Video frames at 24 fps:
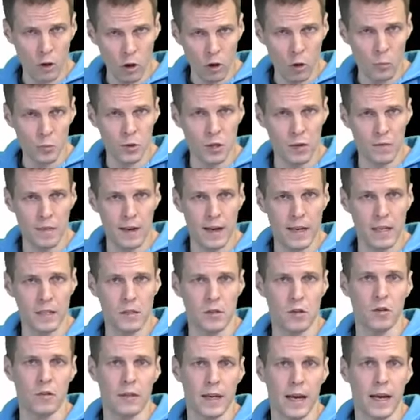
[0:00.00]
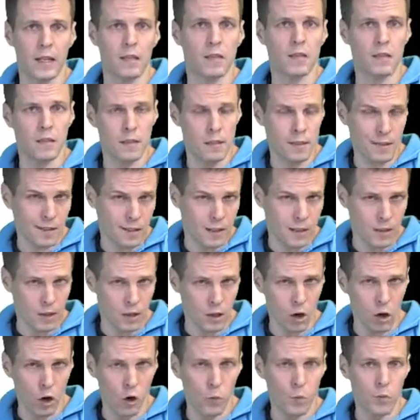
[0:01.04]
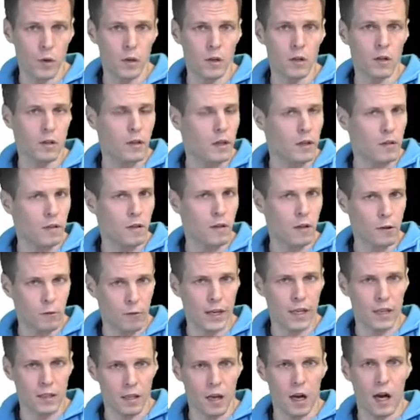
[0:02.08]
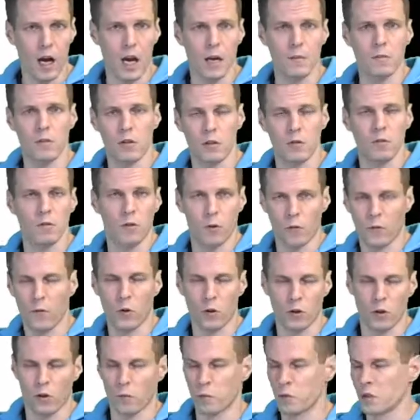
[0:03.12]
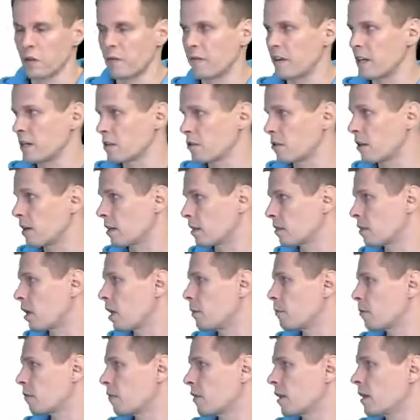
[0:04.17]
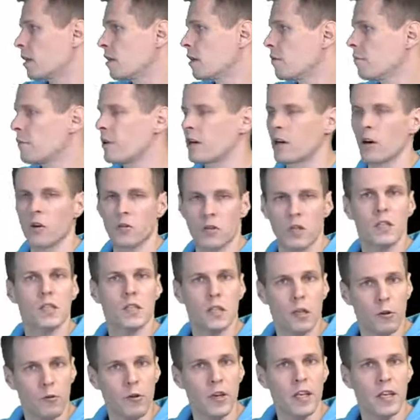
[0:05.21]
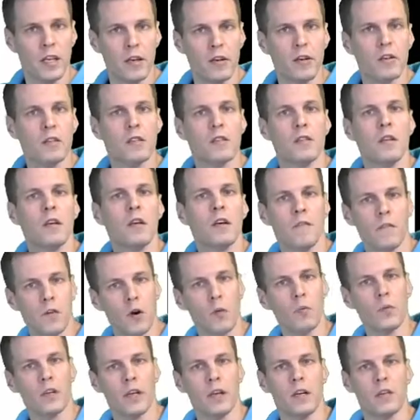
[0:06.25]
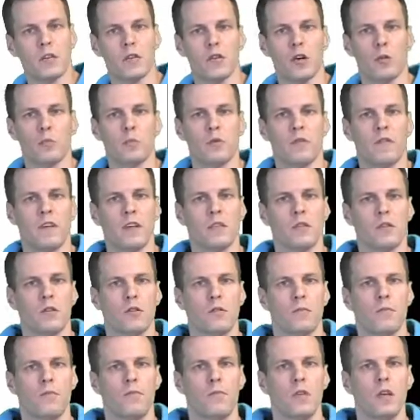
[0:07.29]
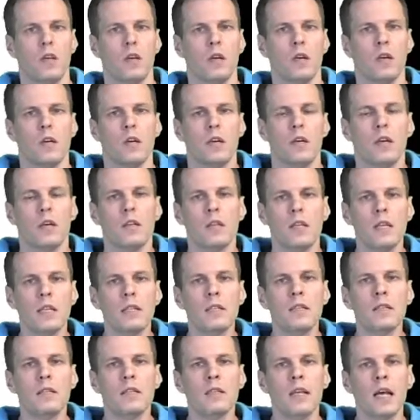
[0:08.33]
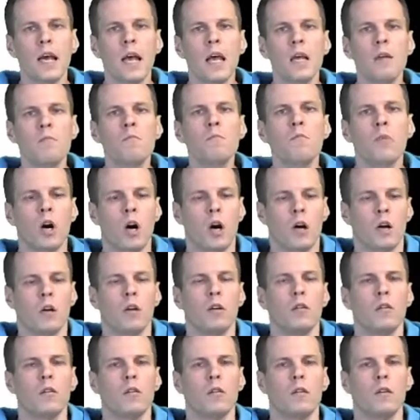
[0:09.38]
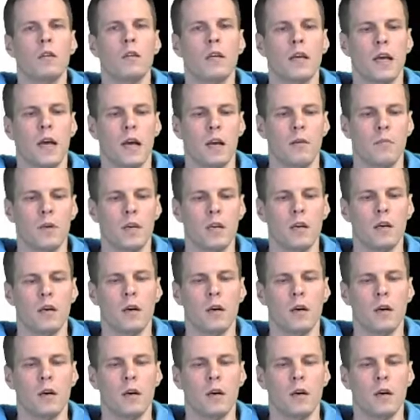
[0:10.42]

observation gets the slope 3 times, so a fourth observation at time 3, because it's 3 years from the initial observation. This same model can be,